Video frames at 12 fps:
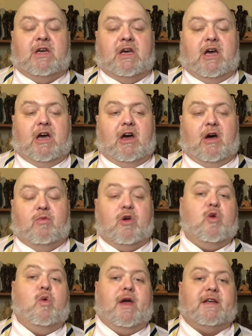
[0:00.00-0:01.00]

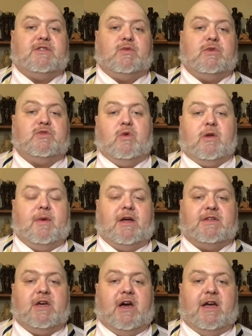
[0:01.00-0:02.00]
requests was what about
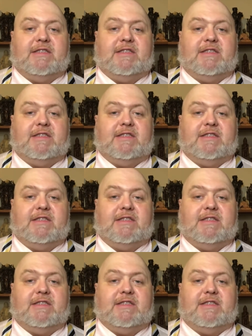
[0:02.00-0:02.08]
ties.